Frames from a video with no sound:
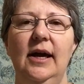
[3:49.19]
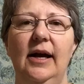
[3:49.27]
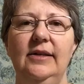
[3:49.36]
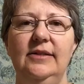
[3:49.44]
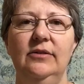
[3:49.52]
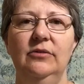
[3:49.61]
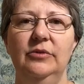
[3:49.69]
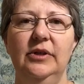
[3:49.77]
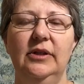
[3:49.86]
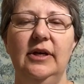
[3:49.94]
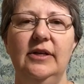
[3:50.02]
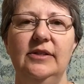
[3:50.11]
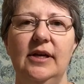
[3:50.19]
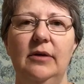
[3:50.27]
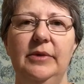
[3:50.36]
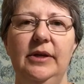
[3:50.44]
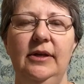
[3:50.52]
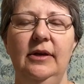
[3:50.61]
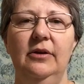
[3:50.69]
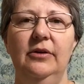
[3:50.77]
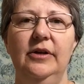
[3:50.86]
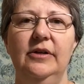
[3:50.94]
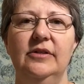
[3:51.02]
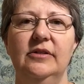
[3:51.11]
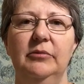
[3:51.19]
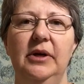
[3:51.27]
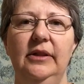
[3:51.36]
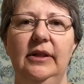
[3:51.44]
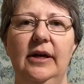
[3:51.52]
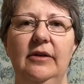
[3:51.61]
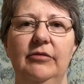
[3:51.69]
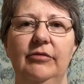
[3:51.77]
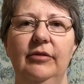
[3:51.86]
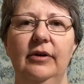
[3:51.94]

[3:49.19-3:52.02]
I didn't realize how many areas of my life